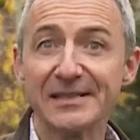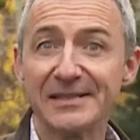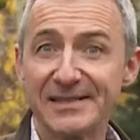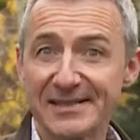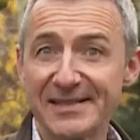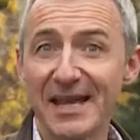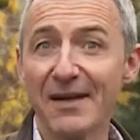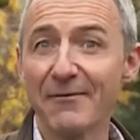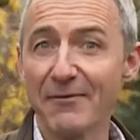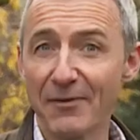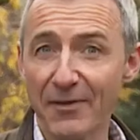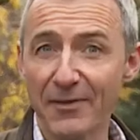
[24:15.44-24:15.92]

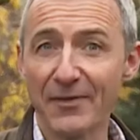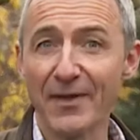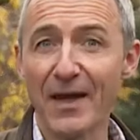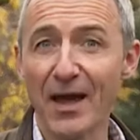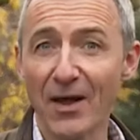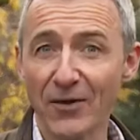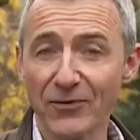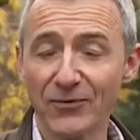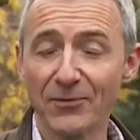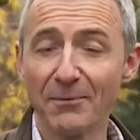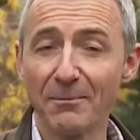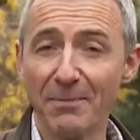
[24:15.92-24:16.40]
seven
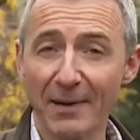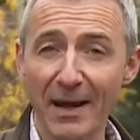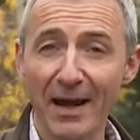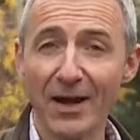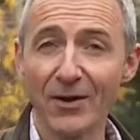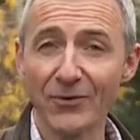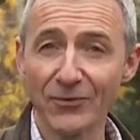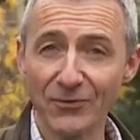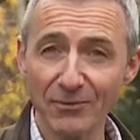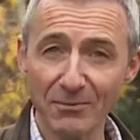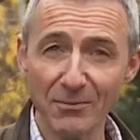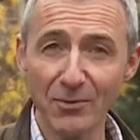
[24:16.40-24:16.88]
thousand
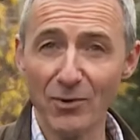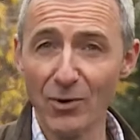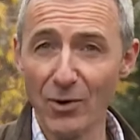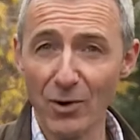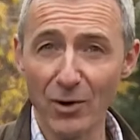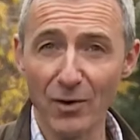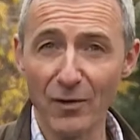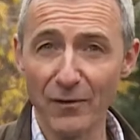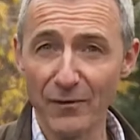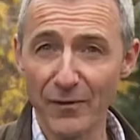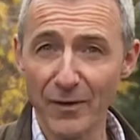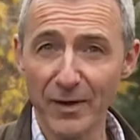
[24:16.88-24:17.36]
pounds
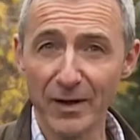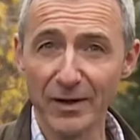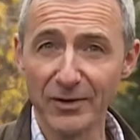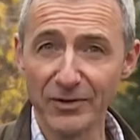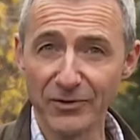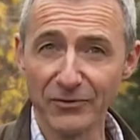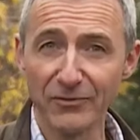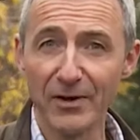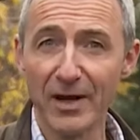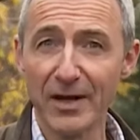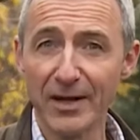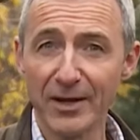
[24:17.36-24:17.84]
more for
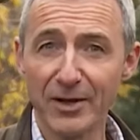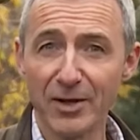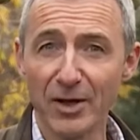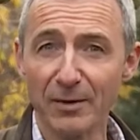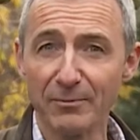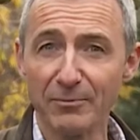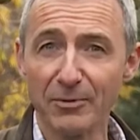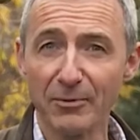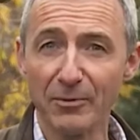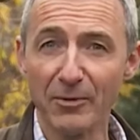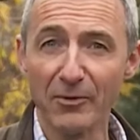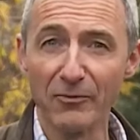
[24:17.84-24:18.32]
directly
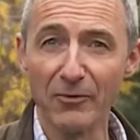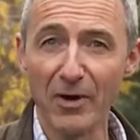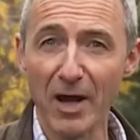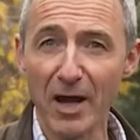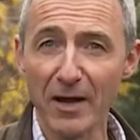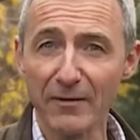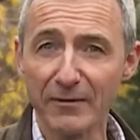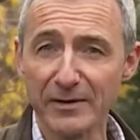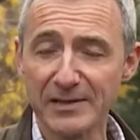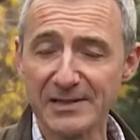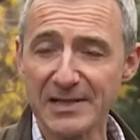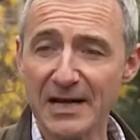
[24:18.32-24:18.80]
comparable
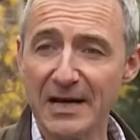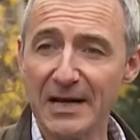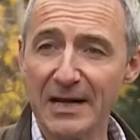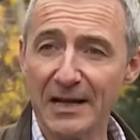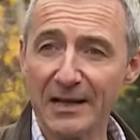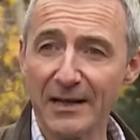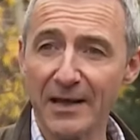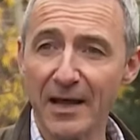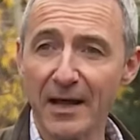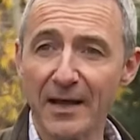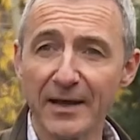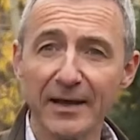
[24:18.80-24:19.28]
rivals
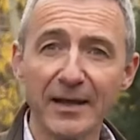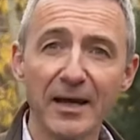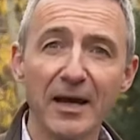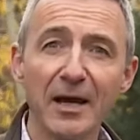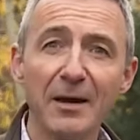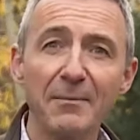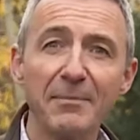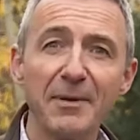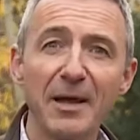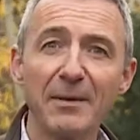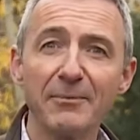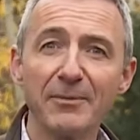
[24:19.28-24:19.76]
like
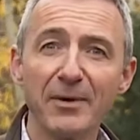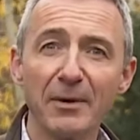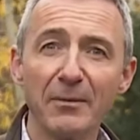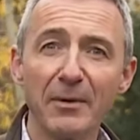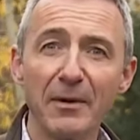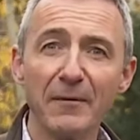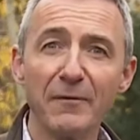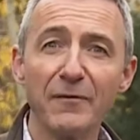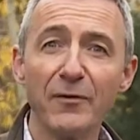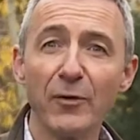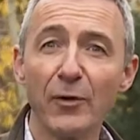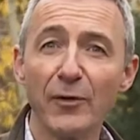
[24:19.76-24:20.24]
a
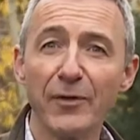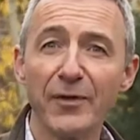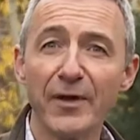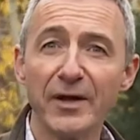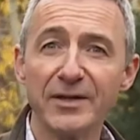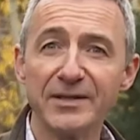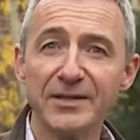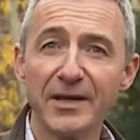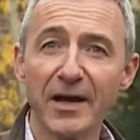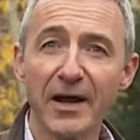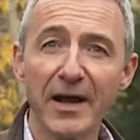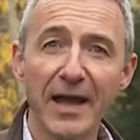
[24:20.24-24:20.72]
BMW
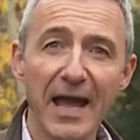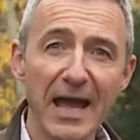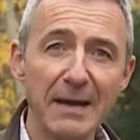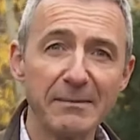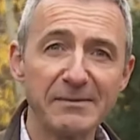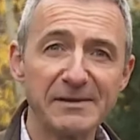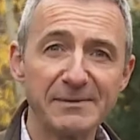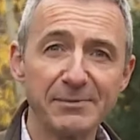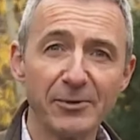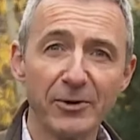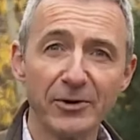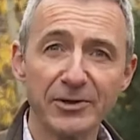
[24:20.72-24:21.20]
430i M
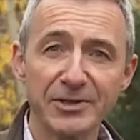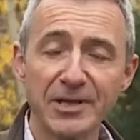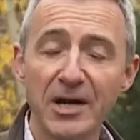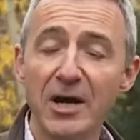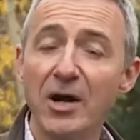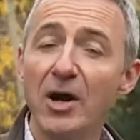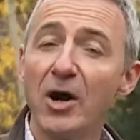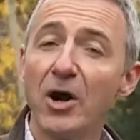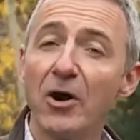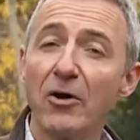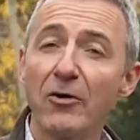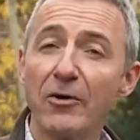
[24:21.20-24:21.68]
Sport
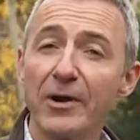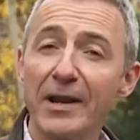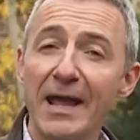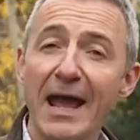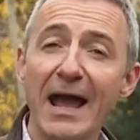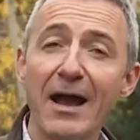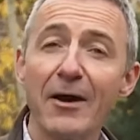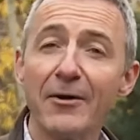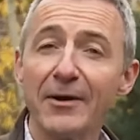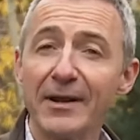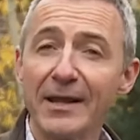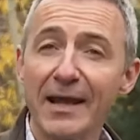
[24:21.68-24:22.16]
or an
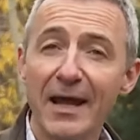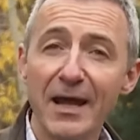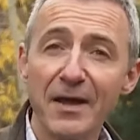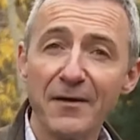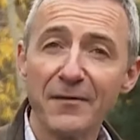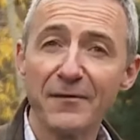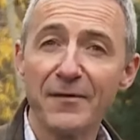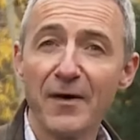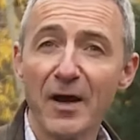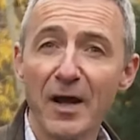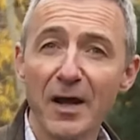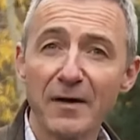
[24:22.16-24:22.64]
Audi
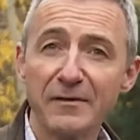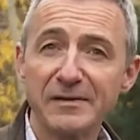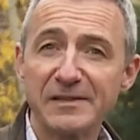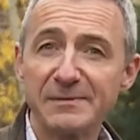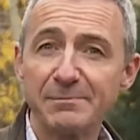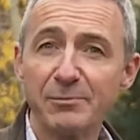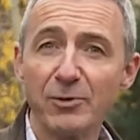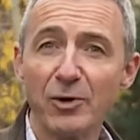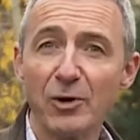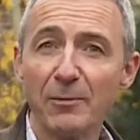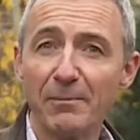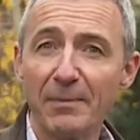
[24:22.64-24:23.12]
A5
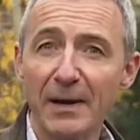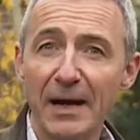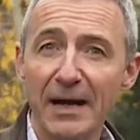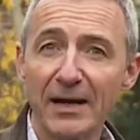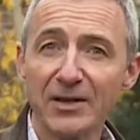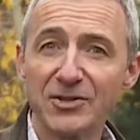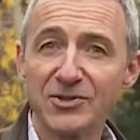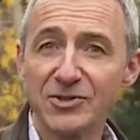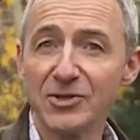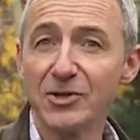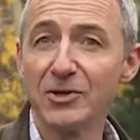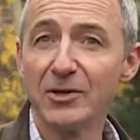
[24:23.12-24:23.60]

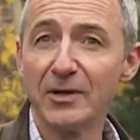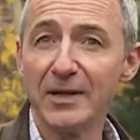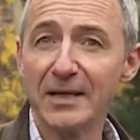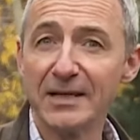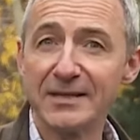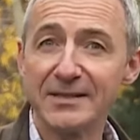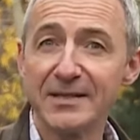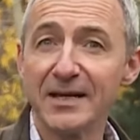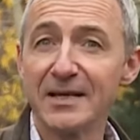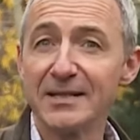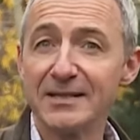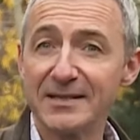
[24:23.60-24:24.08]
Sportback 2
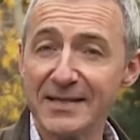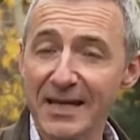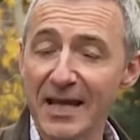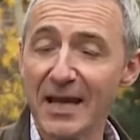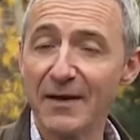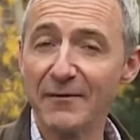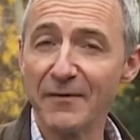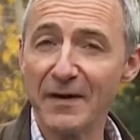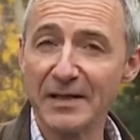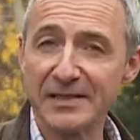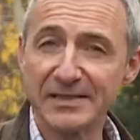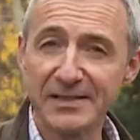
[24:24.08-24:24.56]
litre
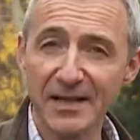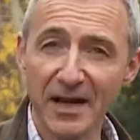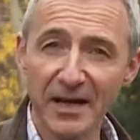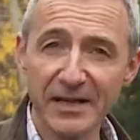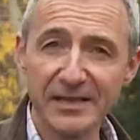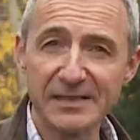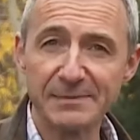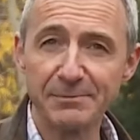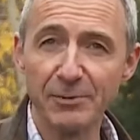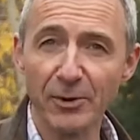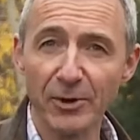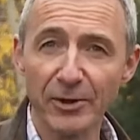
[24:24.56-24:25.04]

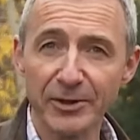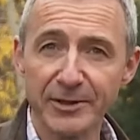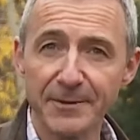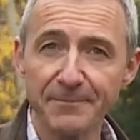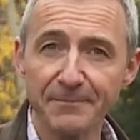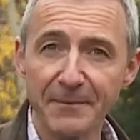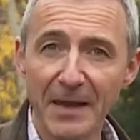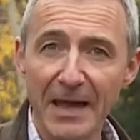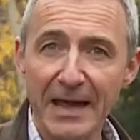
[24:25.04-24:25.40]
TFSI Sport.